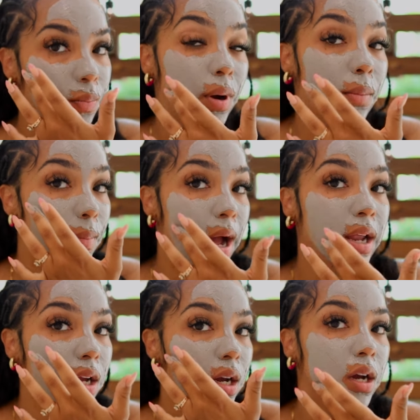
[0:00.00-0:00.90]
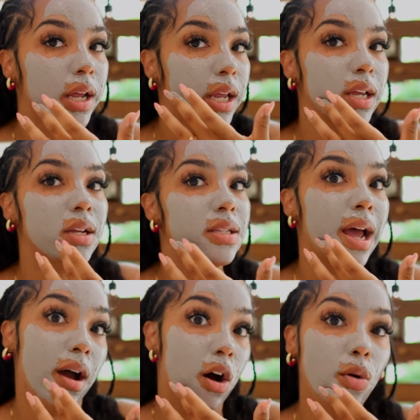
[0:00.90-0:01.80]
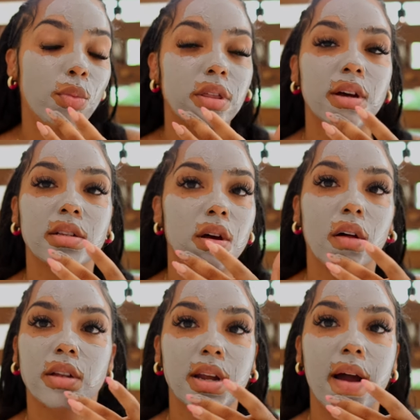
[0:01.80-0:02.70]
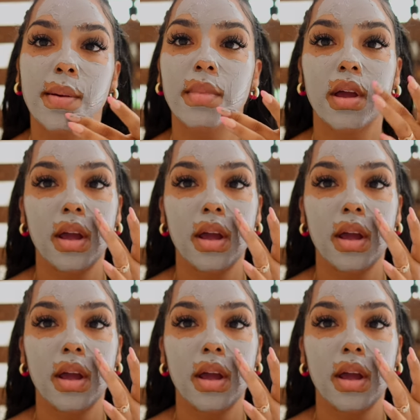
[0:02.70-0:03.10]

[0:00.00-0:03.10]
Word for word: but Micah is at home with us all the time.